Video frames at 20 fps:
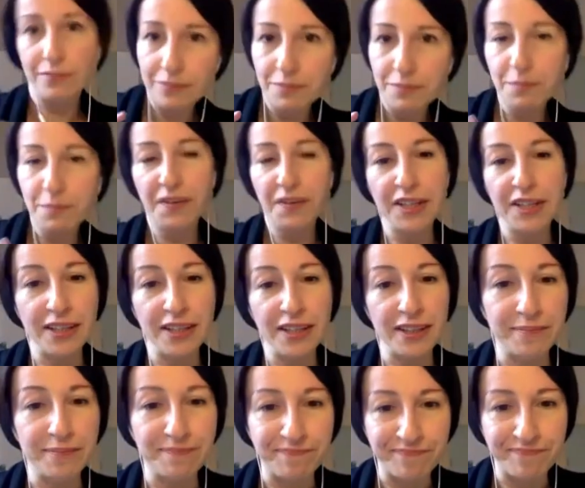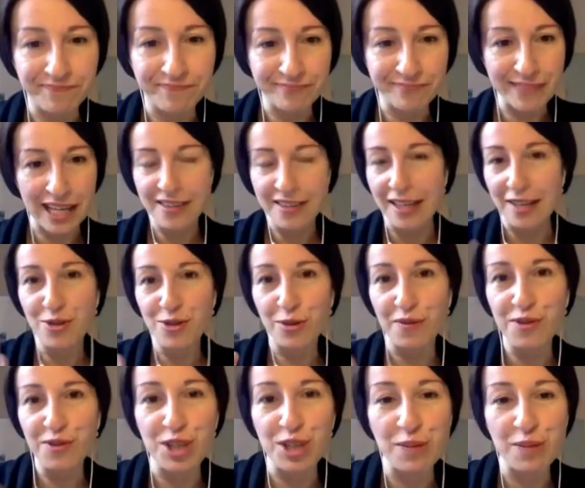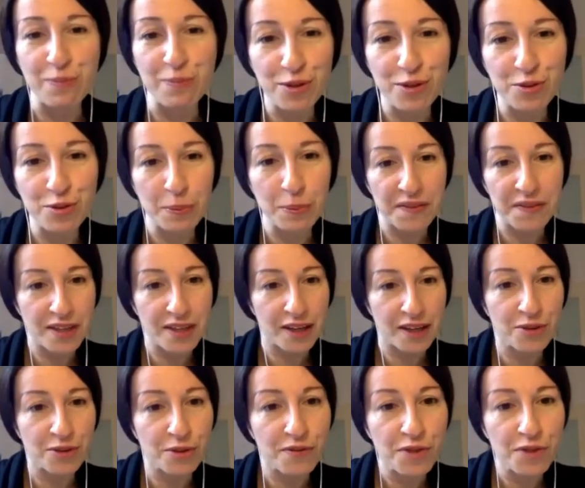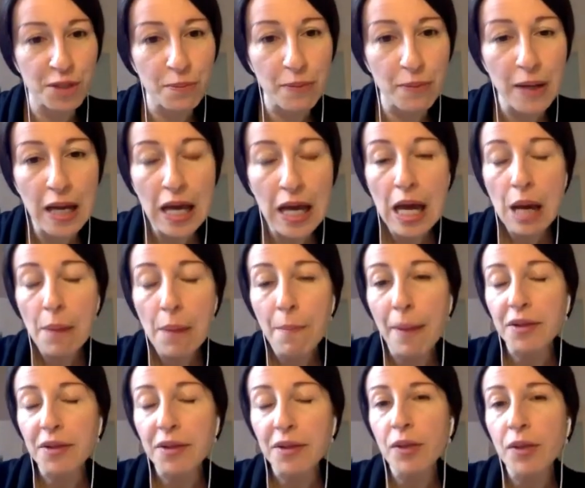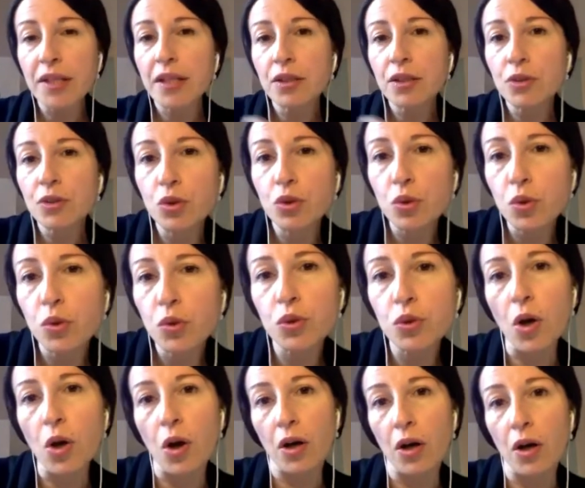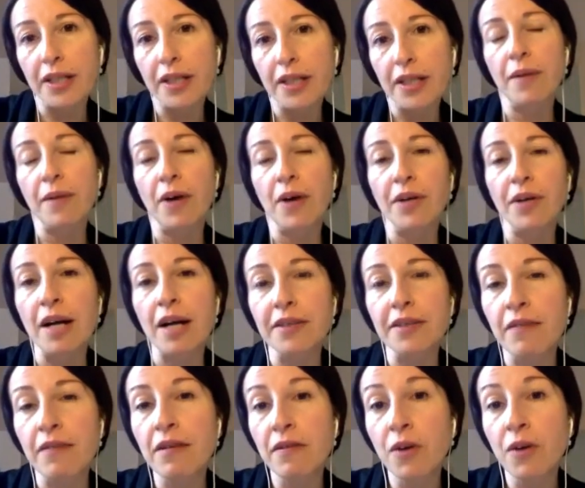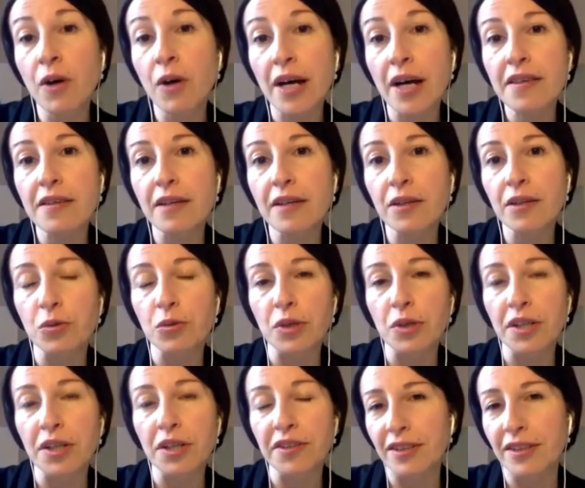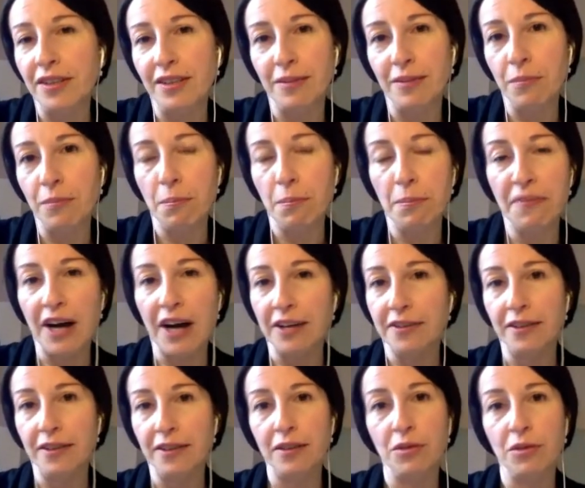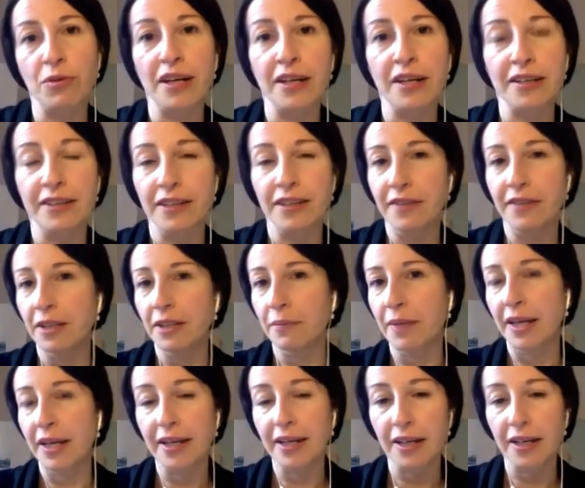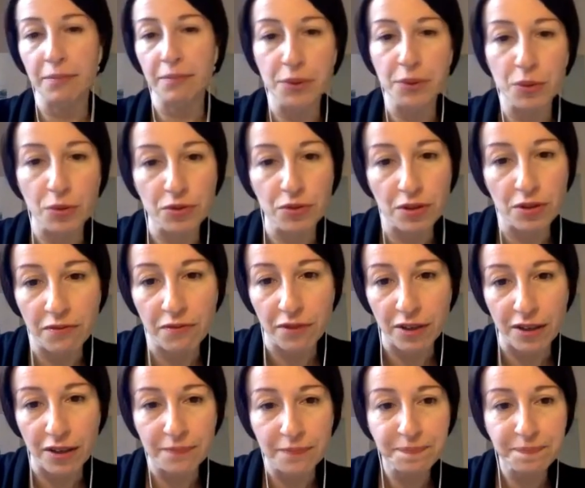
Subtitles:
Really a censorship, a super censorship. But when they do talk about Averroes, they do it in a brutal way. They really make an abuse of the